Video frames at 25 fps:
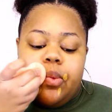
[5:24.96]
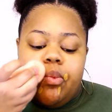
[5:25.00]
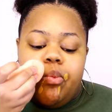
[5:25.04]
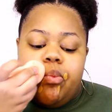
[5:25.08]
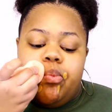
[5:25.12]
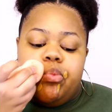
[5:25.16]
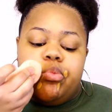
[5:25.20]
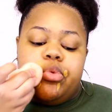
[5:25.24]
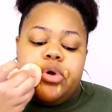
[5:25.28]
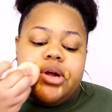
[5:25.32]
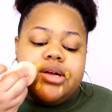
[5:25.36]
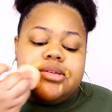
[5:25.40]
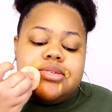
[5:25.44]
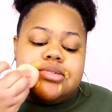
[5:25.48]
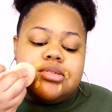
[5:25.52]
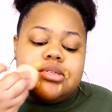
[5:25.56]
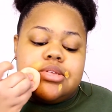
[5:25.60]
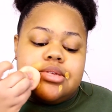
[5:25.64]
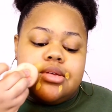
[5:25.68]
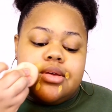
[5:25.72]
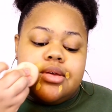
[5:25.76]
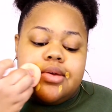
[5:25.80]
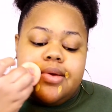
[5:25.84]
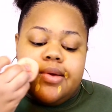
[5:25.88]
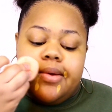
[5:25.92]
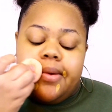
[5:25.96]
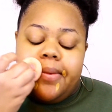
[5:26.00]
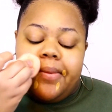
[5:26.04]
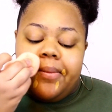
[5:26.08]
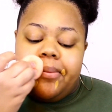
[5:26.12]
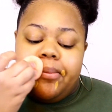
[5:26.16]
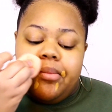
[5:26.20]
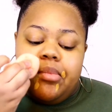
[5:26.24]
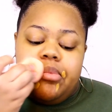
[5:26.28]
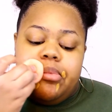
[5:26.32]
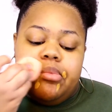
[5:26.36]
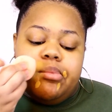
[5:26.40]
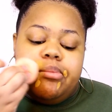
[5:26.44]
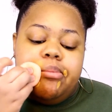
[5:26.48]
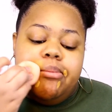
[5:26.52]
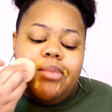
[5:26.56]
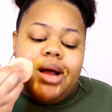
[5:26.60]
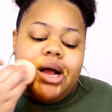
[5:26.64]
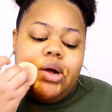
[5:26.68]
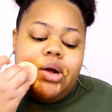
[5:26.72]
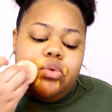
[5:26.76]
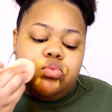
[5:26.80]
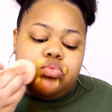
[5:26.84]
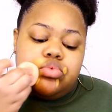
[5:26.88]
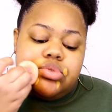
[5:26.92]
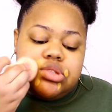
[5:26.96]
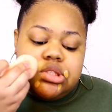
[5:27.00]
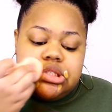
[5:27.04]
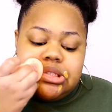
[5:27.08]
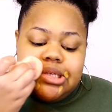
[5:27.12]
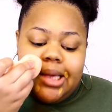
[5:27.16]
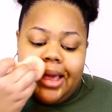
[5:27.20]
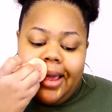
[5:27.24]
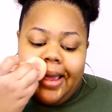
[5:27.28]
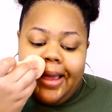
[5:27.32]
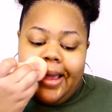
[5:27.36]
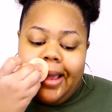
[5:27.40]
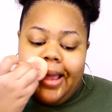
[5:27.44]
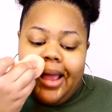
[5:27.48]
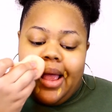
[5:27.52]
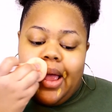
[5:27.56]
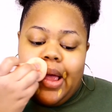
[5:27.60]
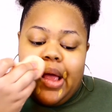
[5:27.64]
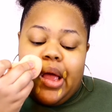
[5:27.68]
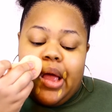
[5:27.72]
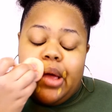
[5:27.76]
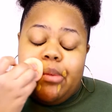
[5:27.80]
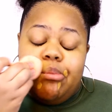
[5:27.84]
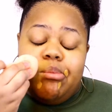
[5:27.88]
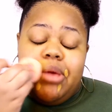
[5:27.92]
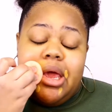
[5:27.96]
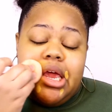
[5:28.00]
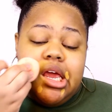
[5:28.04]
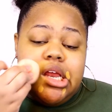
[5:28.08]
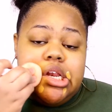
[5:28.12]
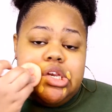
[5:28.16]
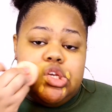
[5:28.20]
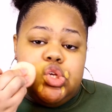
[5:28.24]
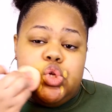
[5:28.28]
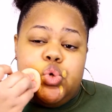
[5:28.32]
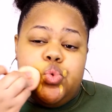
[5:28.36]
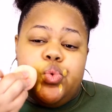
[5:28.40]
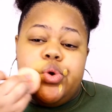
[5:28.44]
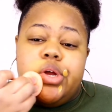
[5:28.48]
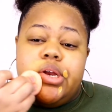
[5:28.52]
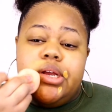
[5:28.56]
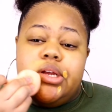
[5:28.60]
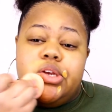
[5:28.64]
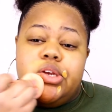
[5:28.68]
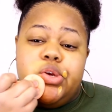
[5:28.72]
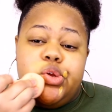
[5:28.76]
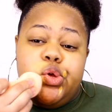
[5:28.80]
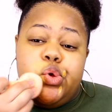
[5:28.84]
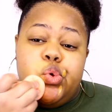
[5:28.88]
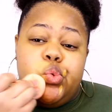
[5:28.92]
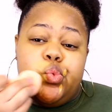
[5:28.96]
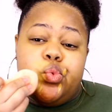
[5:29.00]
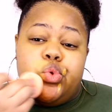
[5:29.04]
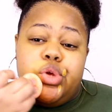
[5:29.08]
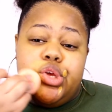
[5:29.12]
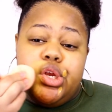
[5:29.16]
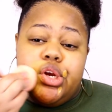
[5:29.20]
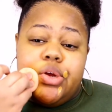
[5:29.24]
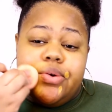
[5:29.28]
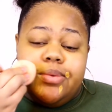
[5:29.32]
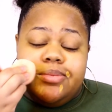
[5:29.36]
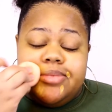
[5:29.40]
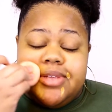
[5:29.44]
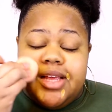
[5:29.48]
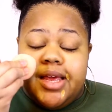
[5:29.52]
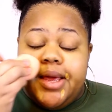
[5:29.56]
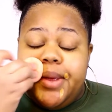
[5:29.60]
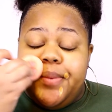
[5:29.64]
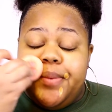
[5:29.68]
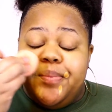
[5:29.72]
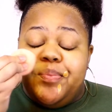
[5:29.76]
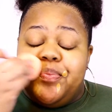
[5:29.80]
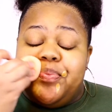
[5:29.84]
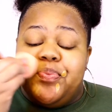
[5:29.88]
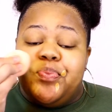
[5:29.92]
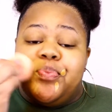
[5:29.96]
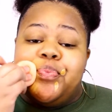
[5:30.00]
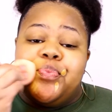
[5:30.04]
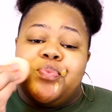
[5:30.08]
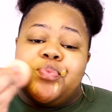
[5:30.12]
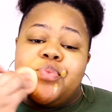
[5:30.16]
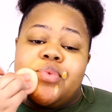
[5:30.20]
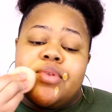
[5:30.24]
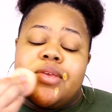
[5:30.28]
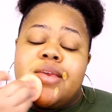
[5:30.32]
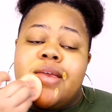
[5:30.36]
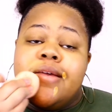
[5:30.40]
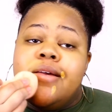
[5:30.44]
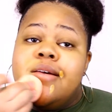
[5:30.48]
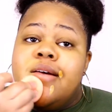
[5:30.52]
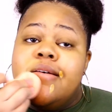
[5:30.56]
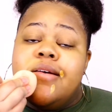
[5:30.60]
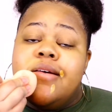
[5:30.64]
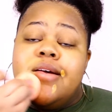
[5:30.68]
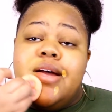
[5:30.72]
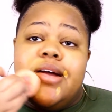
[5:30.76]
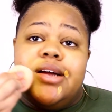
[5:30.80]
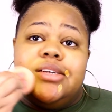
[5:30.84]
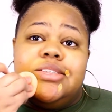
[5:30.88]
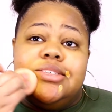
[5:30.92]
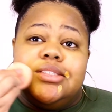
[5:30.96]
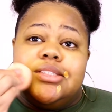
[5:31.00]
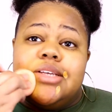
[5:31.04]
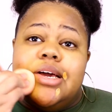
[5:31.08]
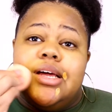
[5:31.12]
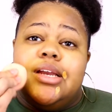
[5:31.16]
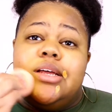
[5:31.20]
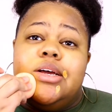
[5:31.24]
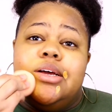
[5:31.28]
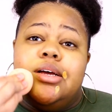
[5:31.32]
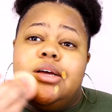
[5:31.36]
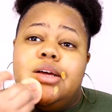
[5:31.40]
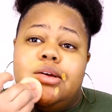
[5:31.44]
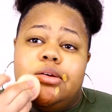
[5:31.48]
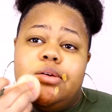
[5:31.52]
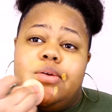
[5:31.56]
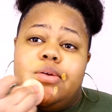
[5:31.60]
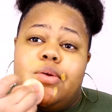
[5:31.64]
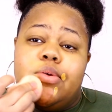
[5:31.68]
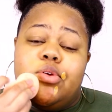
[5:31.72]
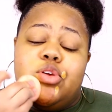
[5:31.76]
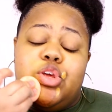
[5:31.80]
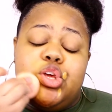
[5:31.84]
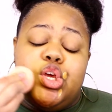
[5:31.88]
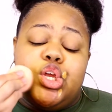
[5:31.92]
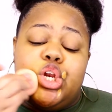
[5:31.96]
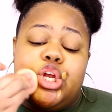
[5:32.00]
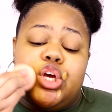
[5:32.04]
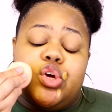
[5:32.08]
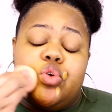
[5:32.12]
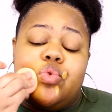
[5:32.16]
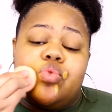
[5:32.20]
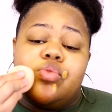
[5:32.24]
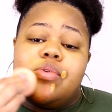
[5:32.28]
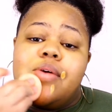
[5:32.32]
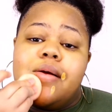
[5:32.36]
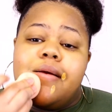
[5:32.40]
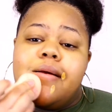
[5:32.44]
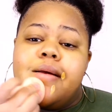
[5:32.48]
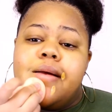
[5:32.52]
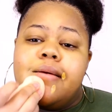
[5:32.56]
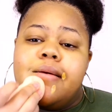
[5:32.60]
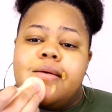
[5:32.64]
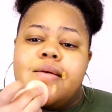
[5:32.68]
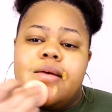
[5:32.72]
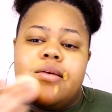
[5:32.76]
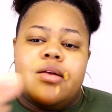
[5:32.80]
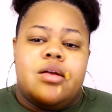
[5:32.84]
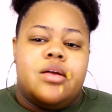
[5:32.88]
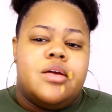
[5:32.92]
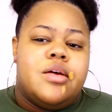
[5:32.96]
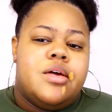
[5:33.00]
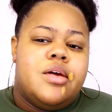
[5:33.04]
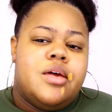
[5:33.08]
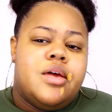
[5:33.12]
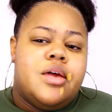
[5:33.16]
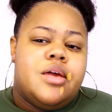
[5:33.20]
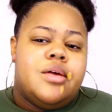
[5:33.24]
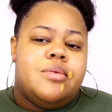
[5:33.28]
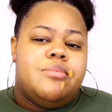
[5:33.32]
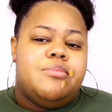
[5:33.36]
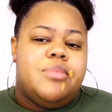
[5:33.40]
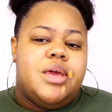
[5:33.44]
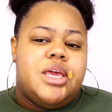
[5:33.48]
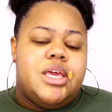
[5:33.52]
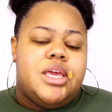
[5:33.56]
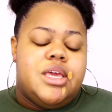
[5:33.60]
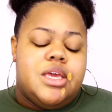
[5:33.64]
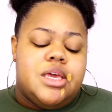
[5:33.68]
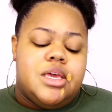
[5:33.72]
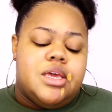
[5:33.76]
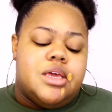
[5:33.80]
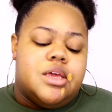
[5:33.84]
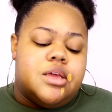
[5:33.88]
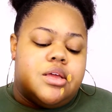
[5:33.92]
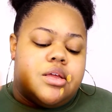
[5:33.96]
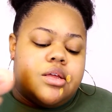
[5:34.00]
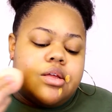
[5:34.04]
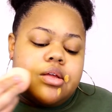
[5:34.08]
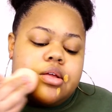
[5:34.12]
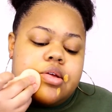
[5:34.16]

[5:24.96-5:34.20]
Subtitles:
press, bounce, make it do what it do. You know what I'm saying? I just gotta, you know, make it